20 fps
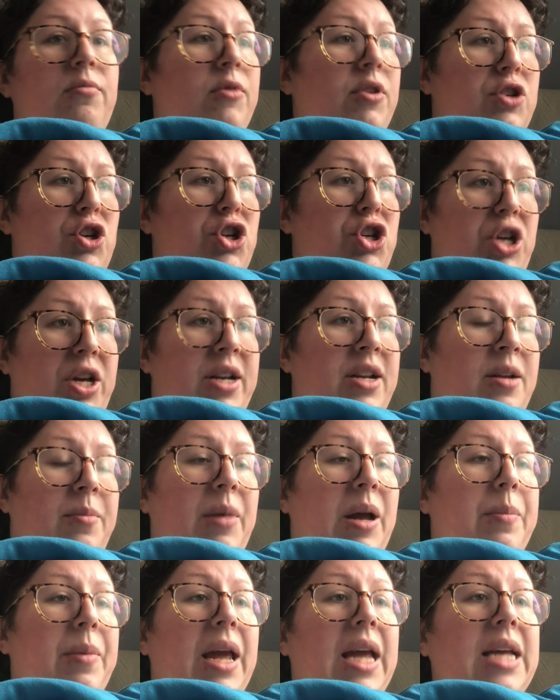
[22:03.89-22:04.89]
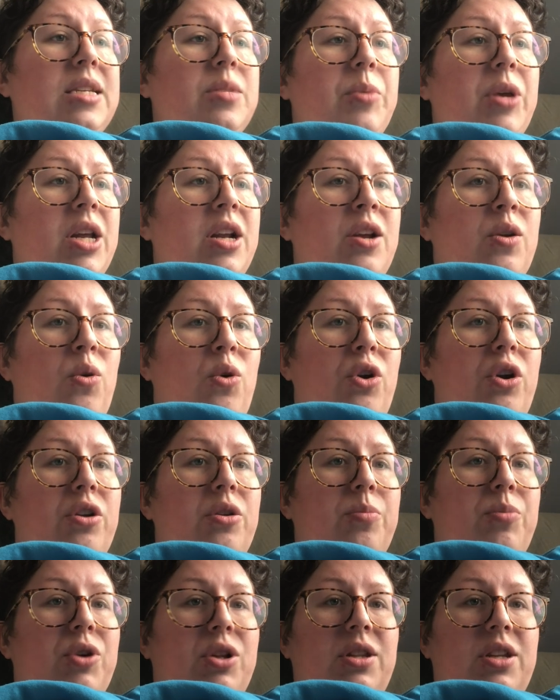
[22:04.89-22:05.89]
the shit in my basement in order to
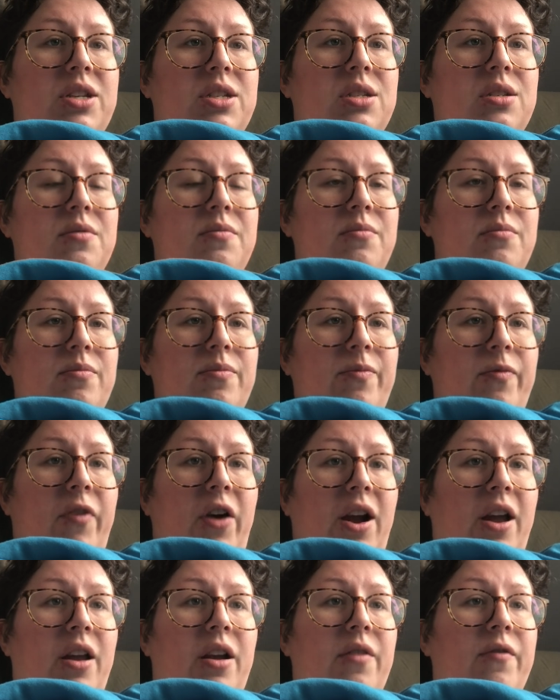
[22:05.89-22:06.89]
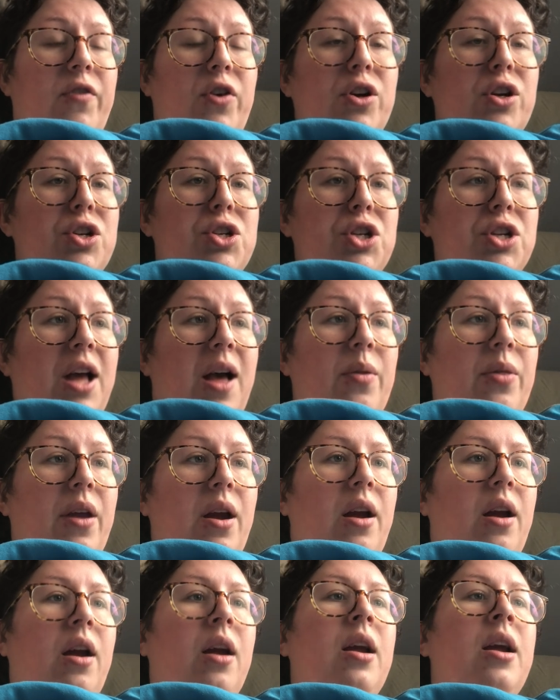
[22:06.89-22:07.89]
put this fucking furniture down
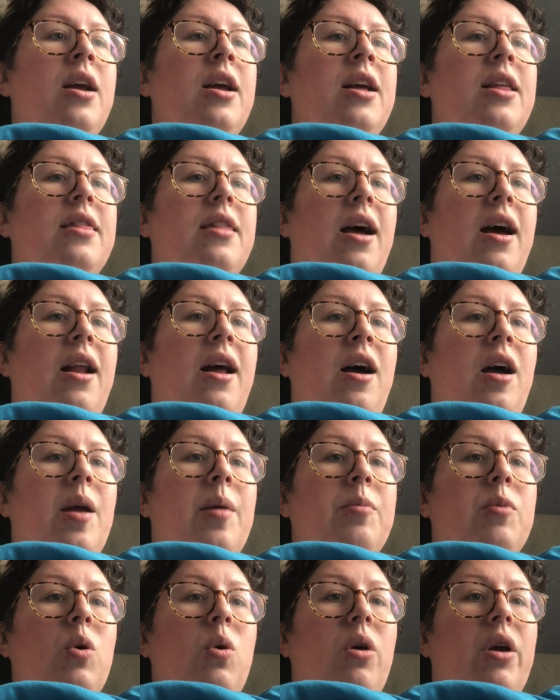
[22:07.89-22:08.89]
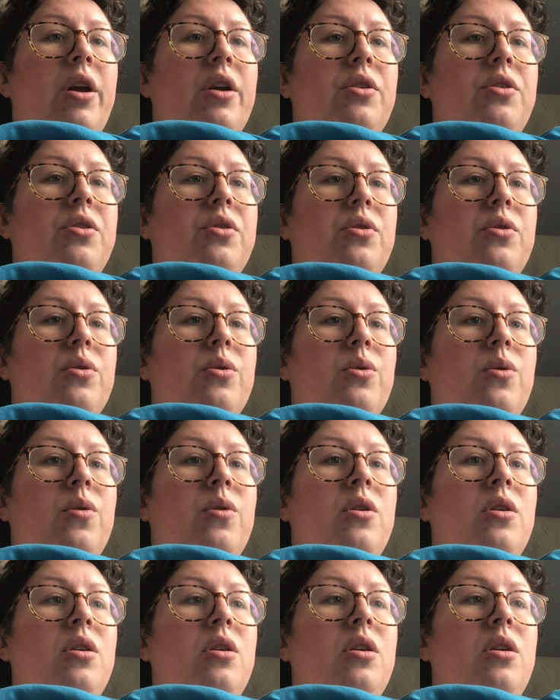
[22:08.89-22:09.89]
there, that I'm going
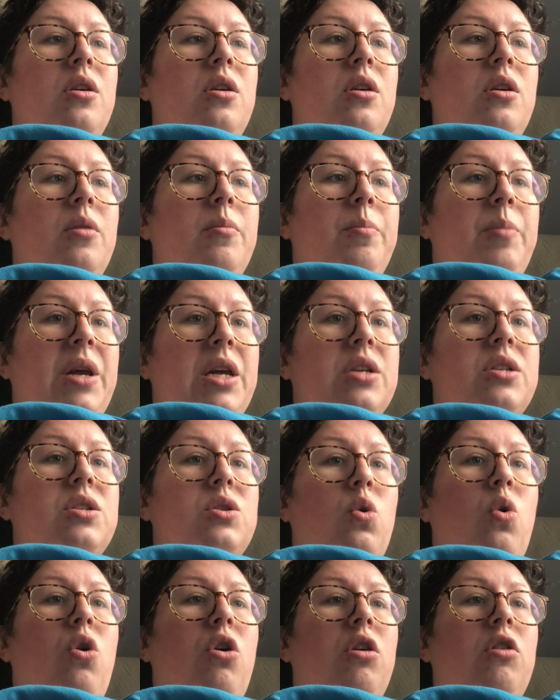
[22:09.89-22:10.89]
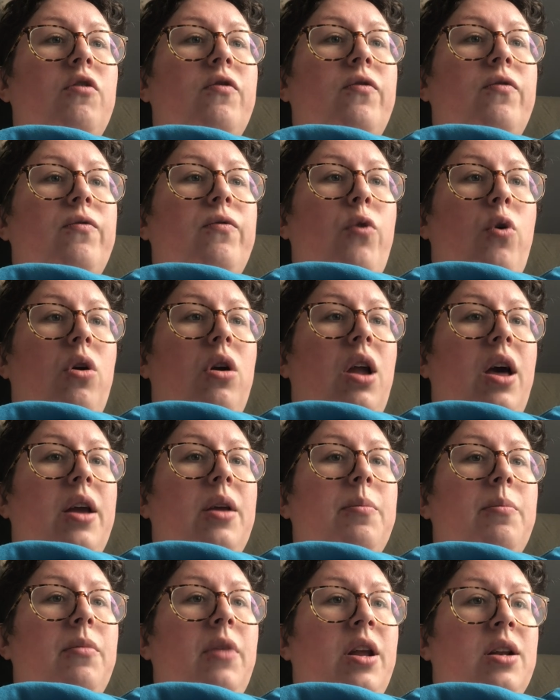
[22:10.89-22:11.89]
to be sore for, like,
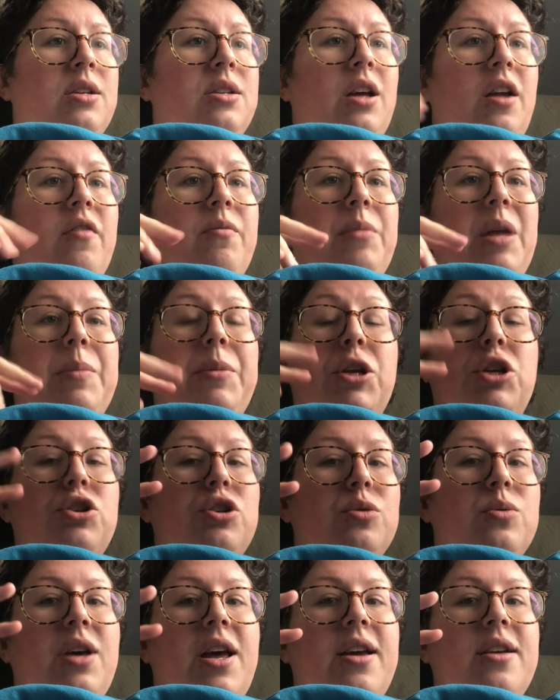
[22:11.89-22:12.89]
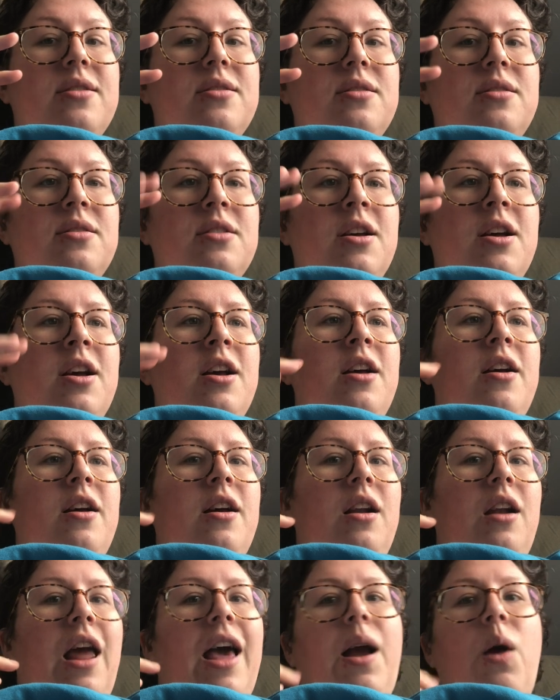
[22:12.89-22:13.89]
instead of maybe 2 days,
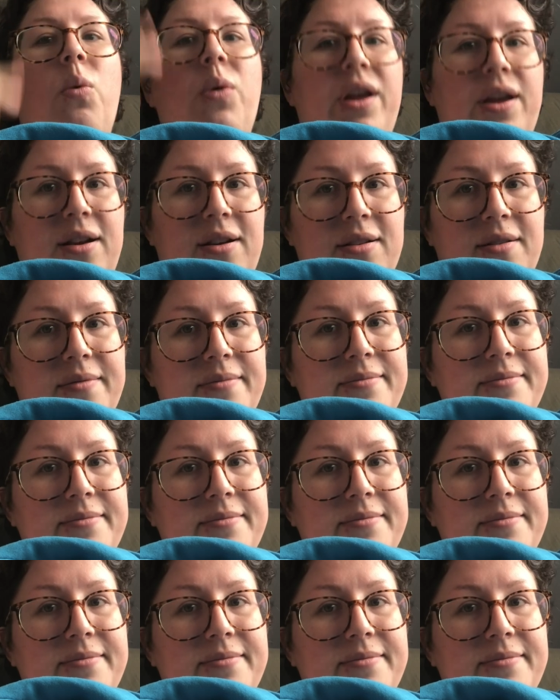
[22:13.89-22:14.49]
like a week.